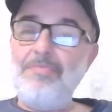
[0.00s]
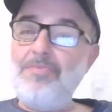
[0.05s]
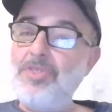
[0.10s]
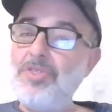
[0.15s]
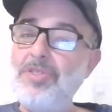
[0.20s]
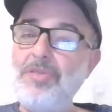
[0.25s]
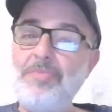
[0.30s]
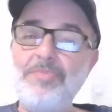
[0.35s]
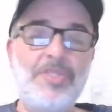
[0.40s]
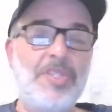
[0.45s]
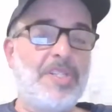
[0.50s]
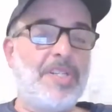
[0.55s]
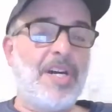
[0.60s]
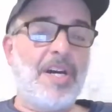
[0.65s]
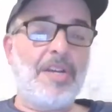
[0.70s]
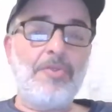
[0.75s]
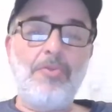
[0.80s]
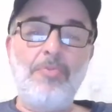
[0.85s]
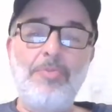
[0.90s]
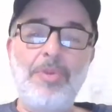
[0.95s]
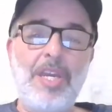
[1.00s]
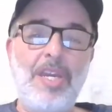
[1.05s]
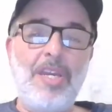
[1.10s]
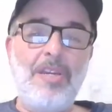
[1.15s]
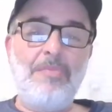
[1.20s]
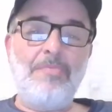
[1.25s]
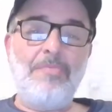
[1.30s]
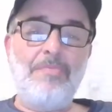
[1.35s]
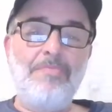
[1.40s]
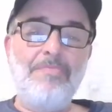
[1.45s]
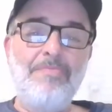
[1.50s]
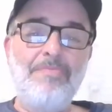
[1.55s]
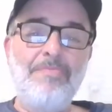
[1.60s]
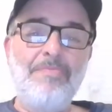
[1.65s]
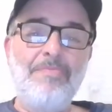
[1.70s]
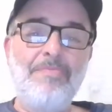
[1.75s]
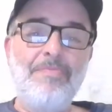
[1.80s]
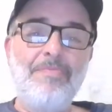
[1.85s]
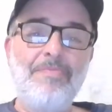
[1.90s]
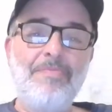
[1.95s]
Muslims did not obey him.
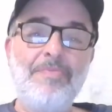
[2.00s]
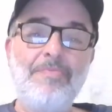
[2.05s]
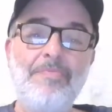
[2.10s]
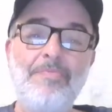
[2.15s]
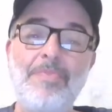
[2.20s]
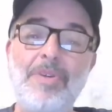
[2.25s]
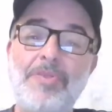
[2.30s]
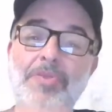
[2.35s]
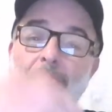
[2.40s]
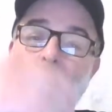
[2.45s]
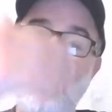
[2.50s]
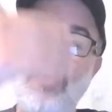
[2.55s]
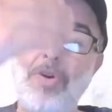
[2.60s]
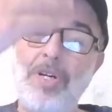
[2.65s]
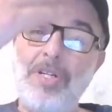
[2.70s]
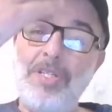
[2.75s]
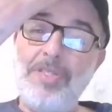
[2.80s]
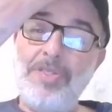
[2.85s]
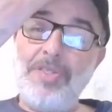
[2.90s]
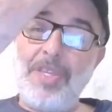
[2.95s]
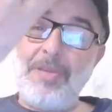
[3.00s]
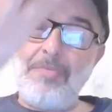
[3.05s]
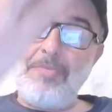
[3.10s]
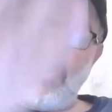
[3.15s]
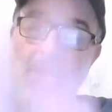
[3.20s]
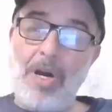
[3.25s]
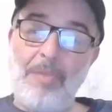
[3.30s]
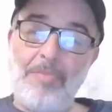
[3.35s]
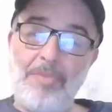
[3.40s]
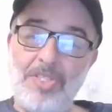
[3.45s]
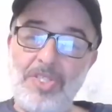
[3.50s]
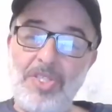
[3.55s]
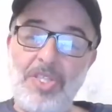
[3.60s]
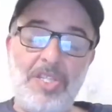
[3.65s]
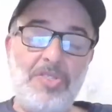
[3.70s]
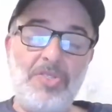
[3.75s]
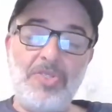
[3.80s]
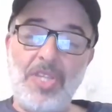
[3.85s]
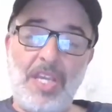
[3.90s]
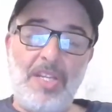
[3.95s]
But the one that Muhammad
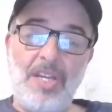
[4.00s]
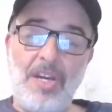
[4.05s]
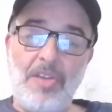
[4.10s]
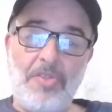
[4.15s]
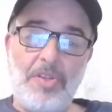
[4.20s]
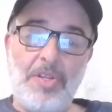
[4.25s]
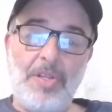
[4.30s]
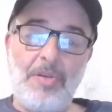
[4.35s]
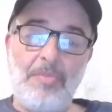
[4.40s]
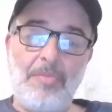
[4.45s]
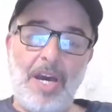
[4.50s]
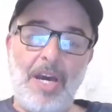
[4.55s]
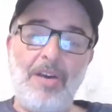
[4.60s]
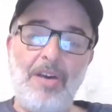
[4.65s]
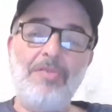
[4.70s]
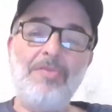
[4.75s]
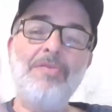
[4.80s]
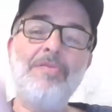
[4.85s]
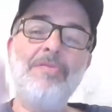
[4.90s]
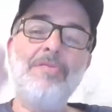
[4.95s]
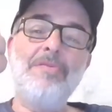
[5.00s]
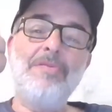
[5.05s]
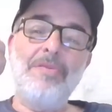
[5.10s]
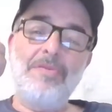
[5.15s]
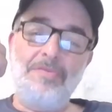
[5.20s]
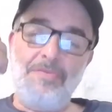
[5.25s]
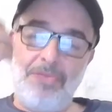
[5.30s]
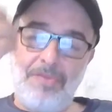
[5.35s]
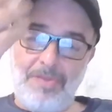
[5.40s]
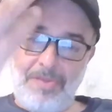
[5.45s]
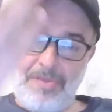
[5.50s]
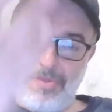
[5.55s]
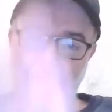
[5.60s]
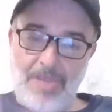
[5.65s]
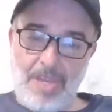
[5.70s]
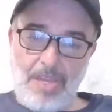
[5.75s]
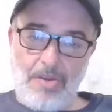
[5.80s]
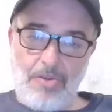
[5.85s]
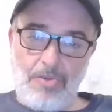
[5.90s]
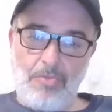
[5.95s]
didn't say nothing about,
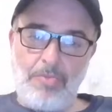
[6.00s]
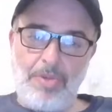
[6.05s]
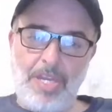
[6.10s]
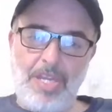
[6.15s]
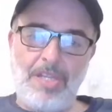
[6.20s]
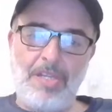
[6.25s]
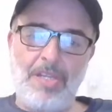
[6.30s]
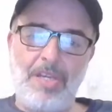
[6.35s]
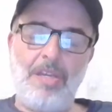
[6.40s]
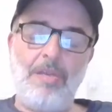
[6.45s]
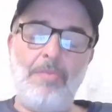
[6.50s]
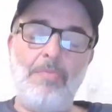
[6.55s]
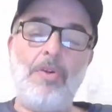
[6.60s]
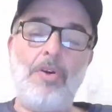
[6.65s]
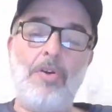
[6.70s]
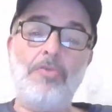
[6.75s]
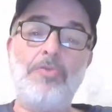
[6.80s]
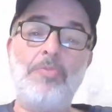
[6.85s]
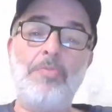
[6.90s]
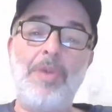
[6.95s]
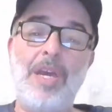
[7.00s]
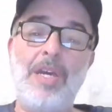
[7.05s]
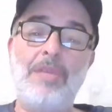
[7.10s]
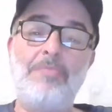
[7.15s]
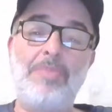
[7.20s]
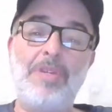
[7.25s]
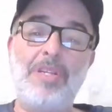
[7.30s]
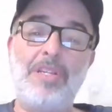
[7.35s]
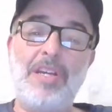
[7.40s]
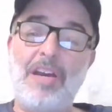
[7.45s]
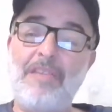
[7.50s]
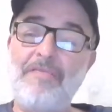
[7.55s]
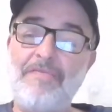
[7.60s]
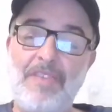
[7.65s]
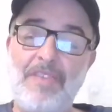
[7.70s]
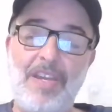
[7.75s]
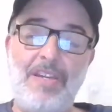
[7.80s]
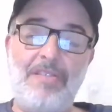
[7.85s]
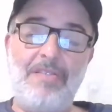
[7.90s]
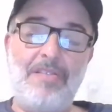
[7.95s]
they obeyed him, Uthman bin
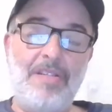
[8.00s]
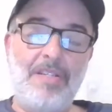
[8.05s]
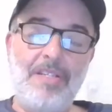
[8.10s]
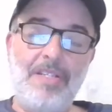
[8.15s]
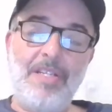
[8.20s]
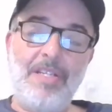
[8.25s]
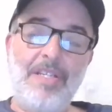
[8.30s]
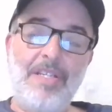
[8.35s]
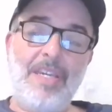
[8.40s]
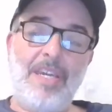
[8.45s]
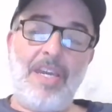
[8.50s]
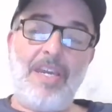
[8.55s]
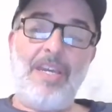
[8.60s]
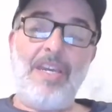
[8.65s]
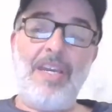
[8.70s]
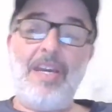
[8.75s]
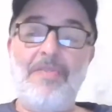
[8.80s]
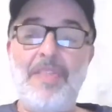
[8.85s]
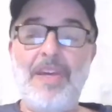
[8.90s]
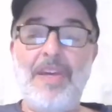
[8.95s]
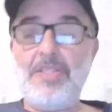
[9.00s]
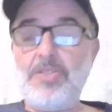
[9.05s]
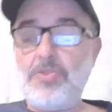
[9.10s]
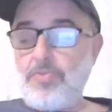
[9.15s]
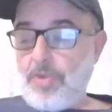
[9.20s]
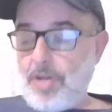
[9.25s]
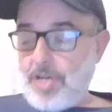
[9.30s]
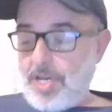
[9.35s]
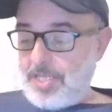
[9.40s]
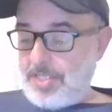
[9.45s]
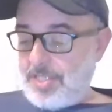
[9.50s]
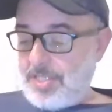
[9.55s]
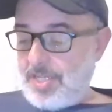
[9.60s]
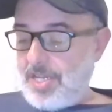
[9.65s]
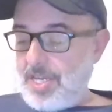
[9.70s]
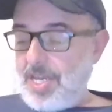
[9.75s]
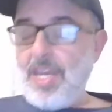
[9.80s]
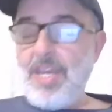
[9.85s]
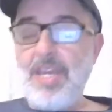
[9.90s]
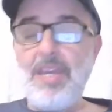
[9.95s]
Affan. Okay, and that's why
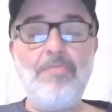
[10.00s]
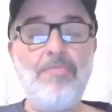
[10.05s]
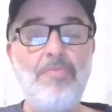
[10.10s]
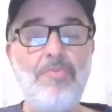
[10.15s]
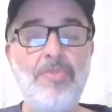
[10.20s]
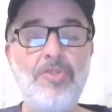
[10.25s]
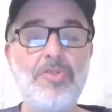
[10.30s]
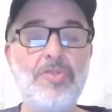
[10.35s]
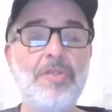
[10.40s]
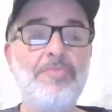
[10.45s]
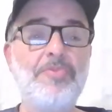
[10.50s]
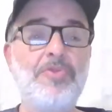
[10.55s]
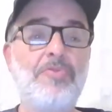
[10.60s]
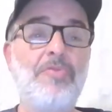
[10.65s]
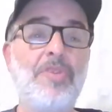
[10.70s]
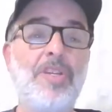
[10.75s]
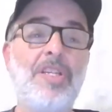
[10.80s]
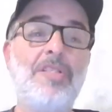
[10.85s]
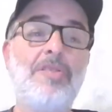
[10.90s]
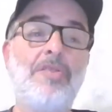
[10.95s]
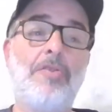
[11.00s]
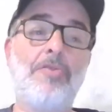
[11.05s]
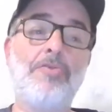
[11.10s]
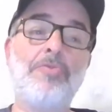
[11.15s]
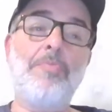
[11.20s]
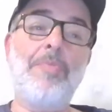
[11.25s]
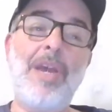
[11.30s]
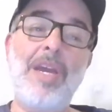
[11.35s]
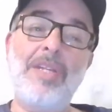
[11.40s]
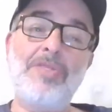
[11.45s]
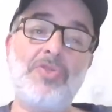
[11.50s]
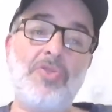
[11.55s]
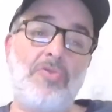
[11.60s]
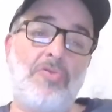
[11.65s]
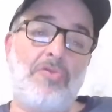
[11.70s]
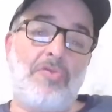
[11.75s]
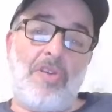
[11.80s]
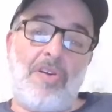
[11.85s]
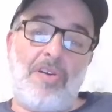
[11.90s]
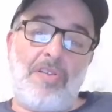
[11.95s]
today Muslims read Uthman's
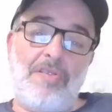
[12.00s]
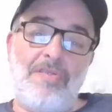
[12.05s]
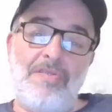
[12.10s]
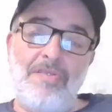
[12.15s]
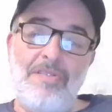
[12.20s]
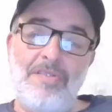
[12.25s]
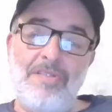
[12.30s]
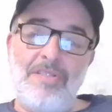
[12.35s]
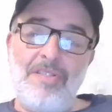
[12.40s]
Quran,